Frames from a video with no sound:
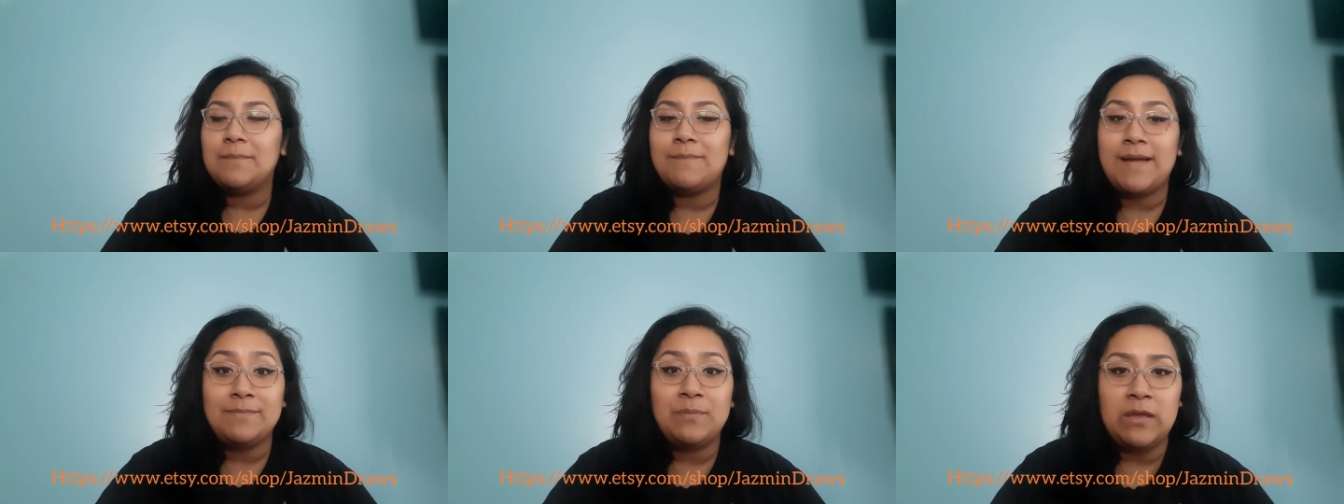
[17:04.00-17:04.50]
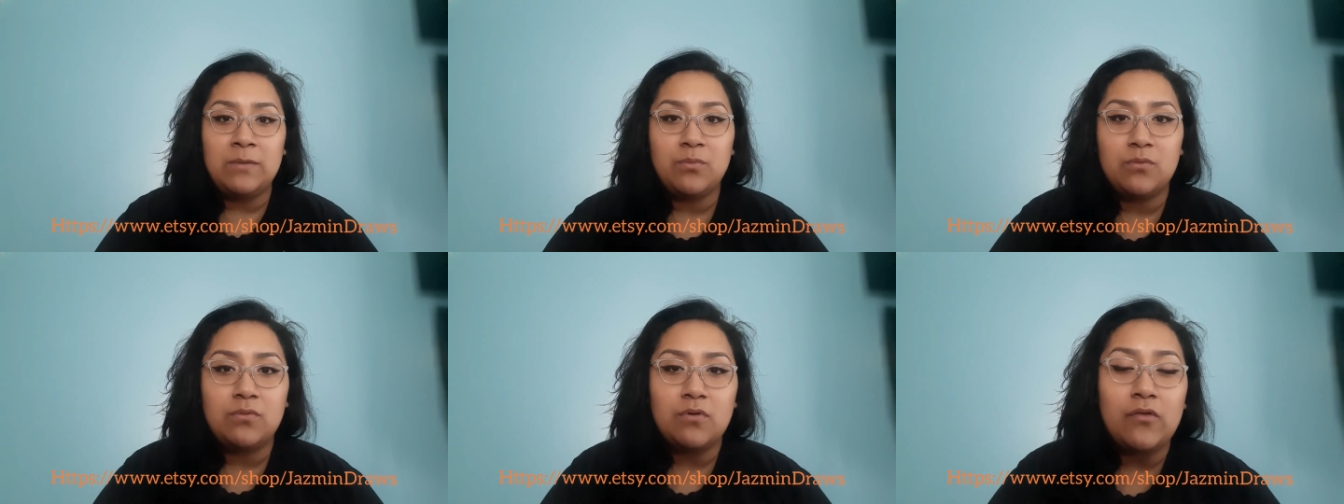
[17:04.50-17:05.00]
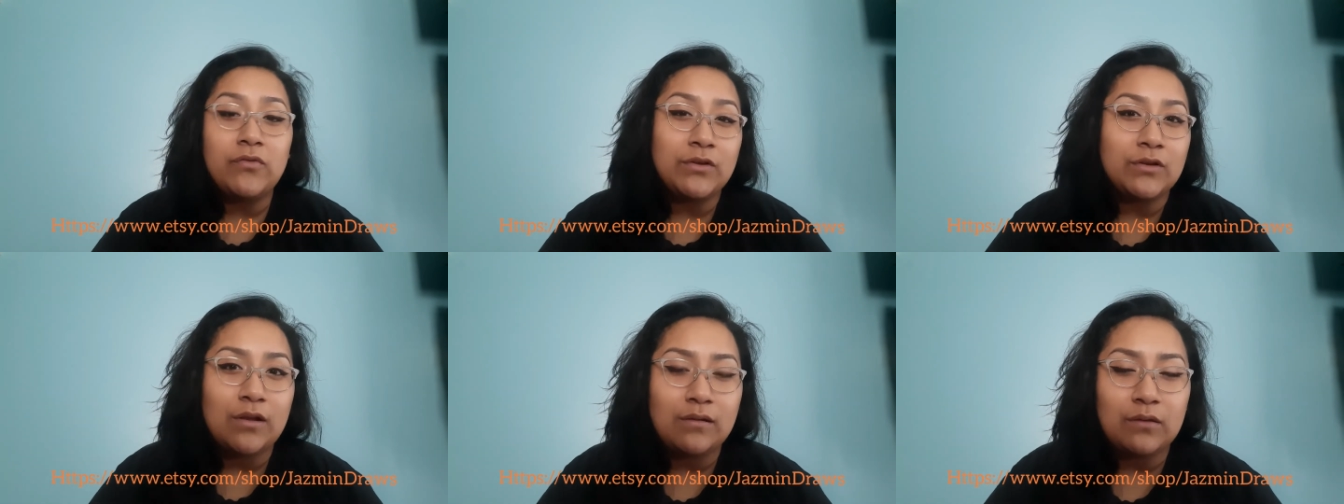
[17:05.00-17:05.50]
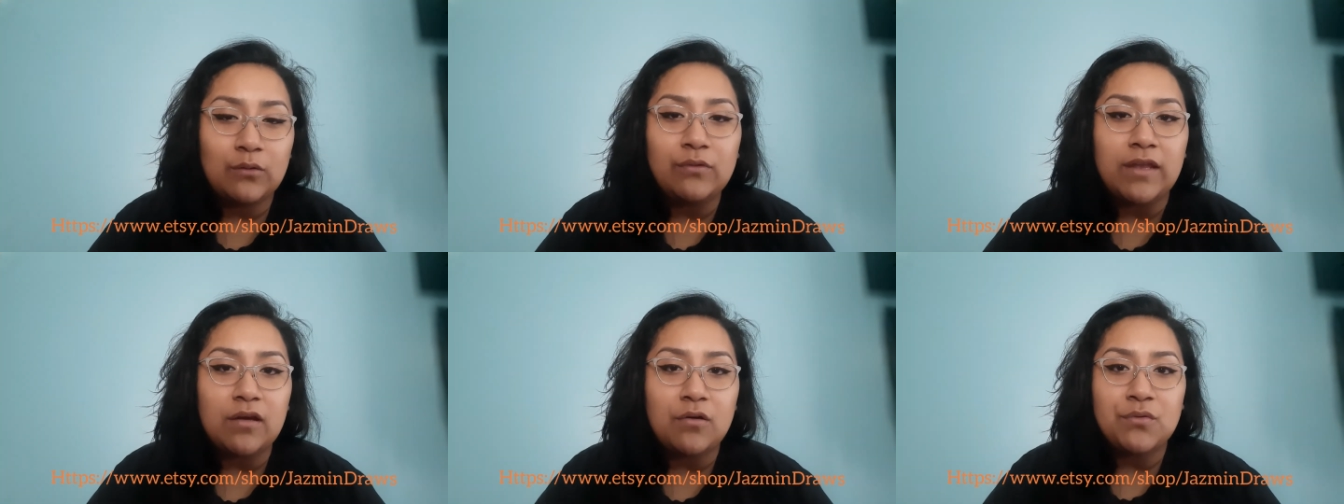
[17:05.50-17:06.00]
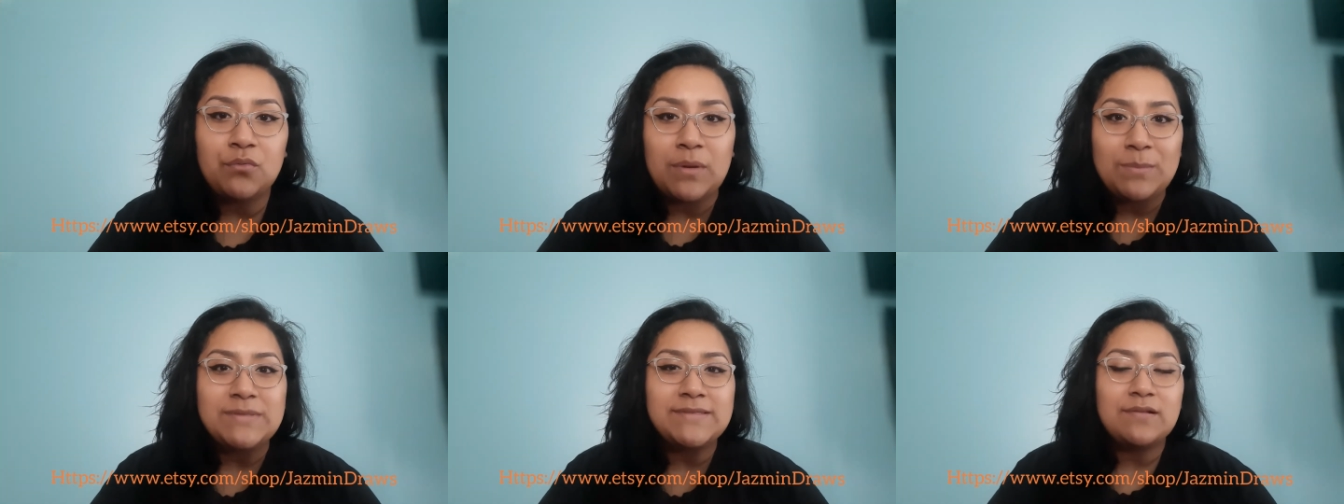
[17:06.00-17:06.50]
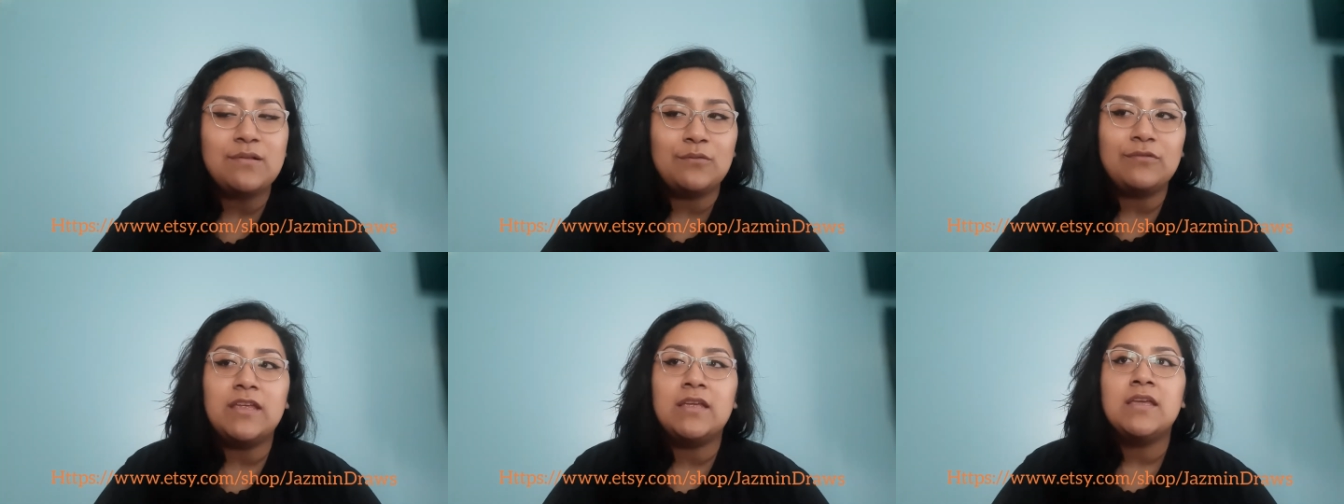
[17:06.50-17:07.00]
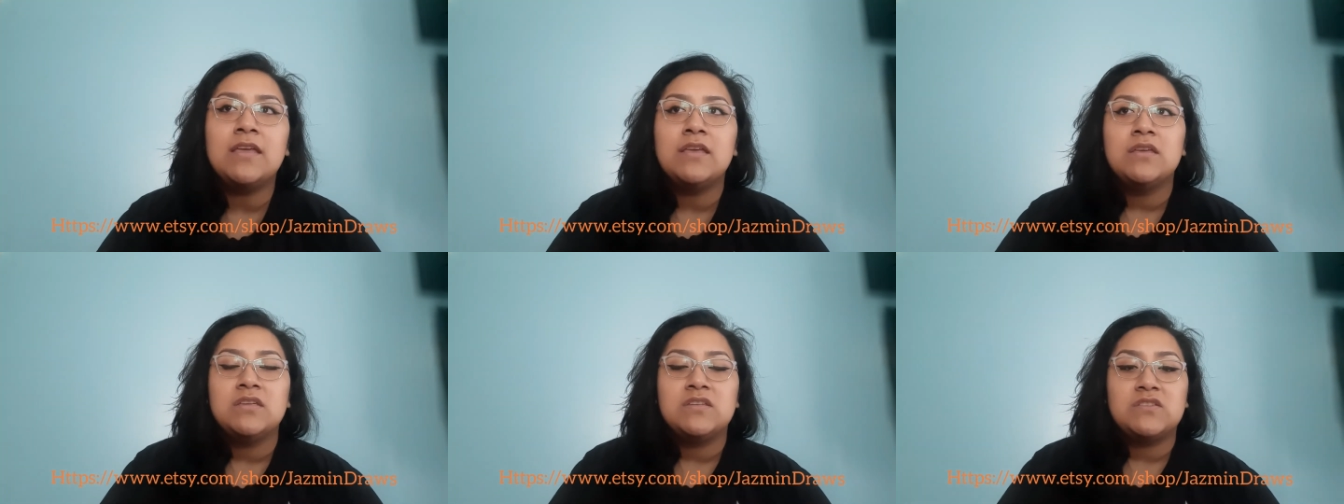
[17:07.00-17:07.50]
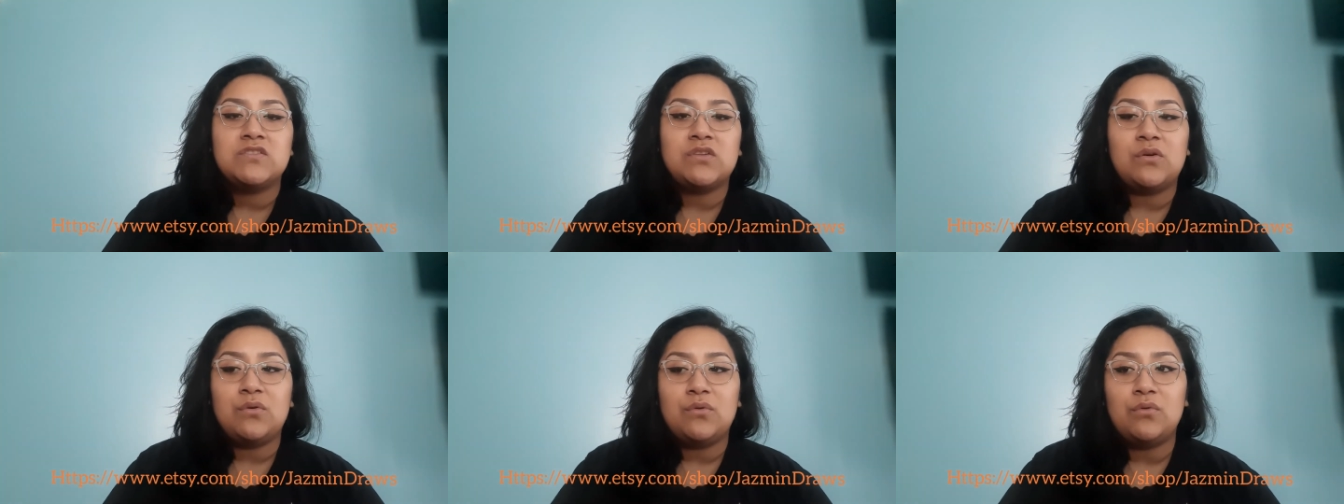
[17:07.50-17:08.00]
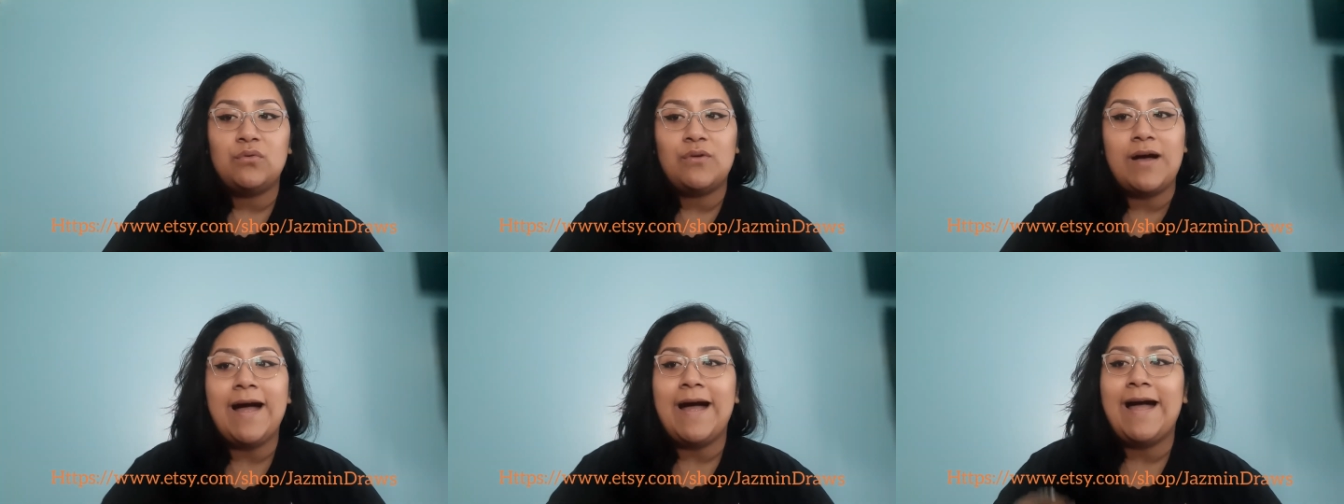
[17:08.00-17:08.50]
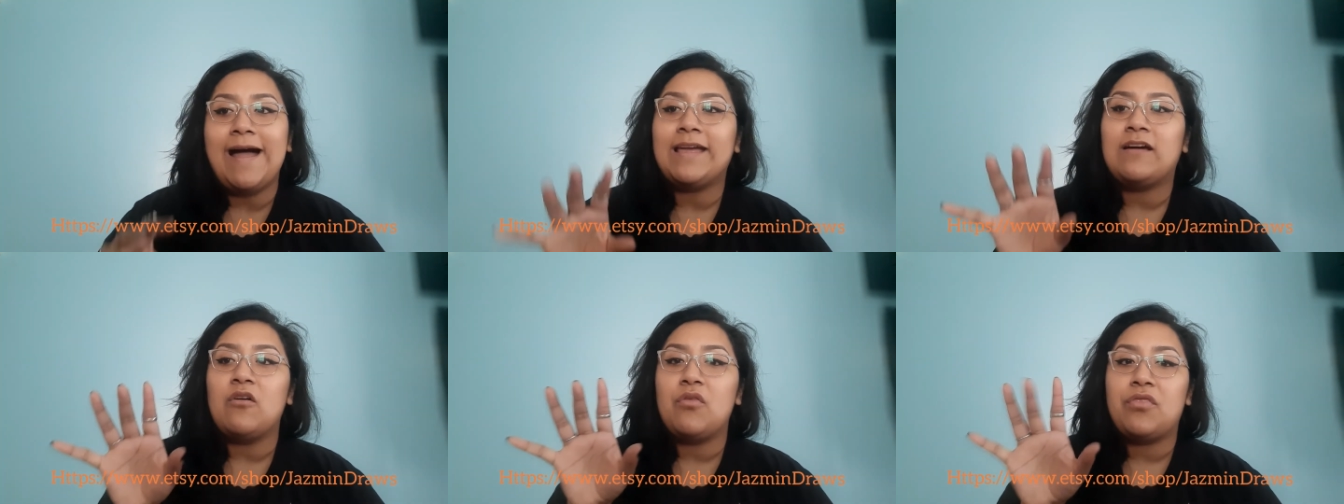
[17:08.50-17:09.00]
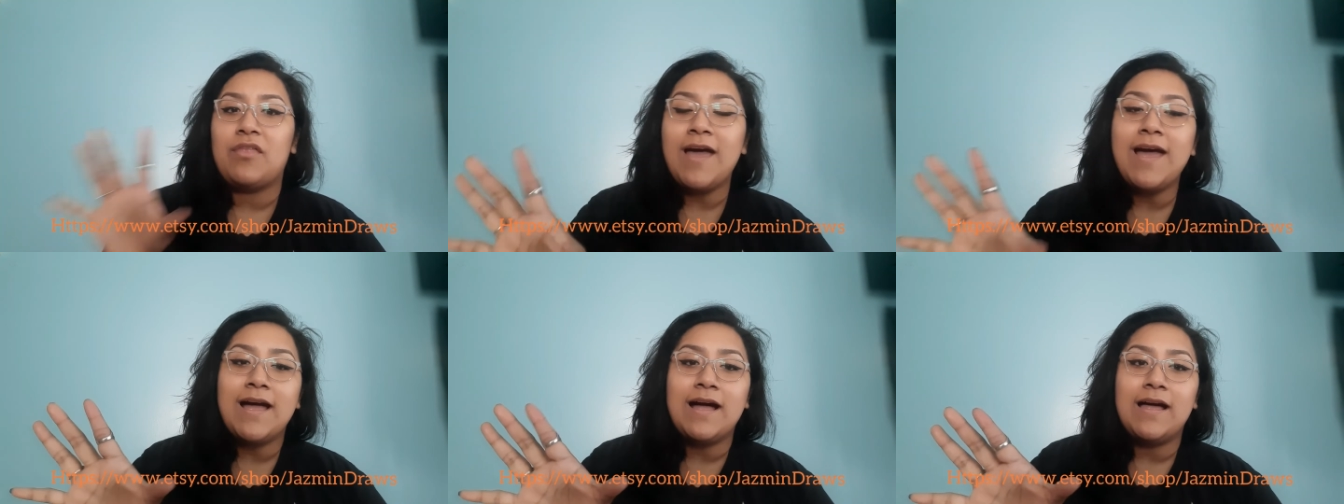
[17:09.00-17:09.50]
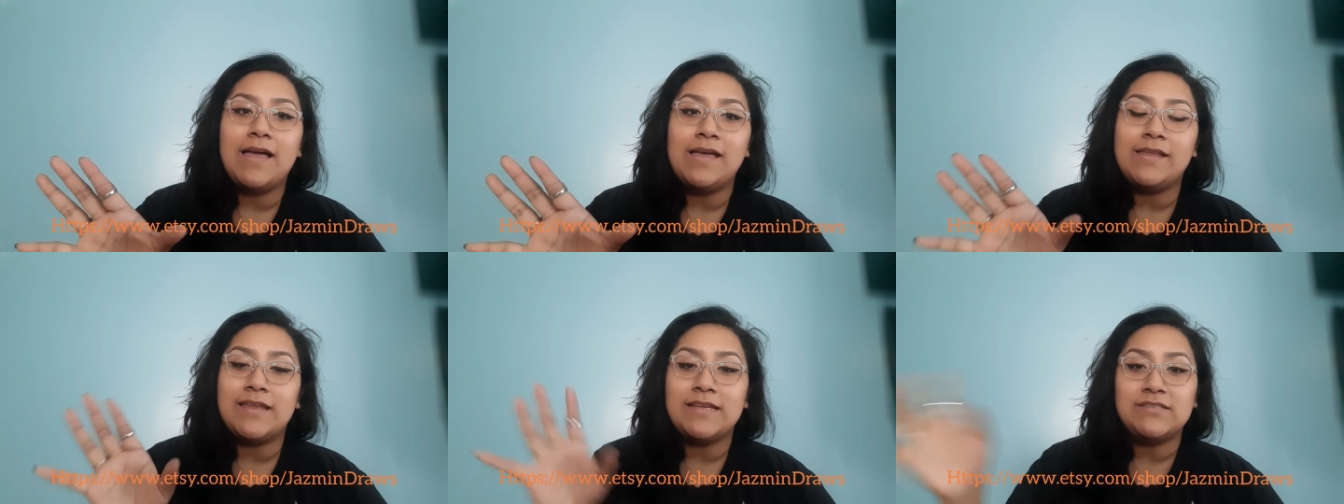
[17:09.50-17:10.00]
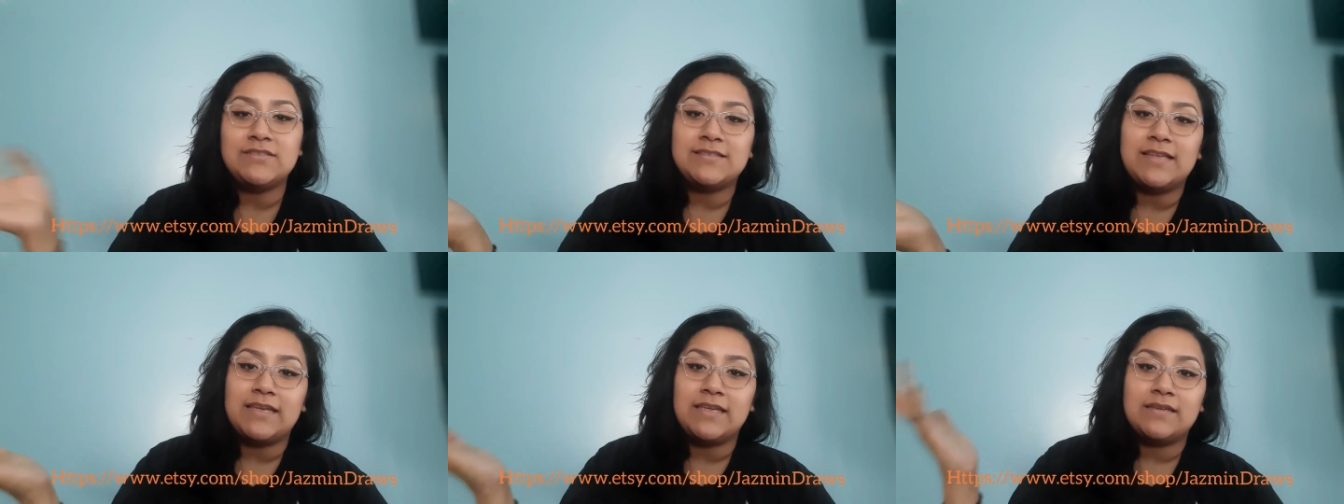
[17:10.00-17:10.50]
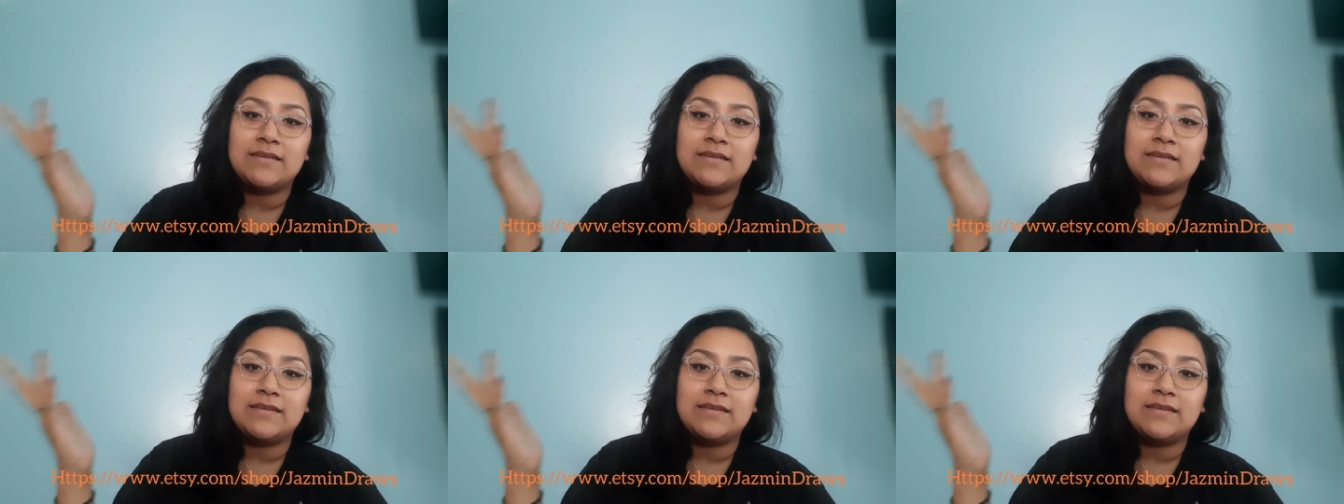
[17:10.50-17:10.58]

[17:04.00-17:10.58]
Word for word: my people on the clothing, on the women's clothing. So I got that and I just like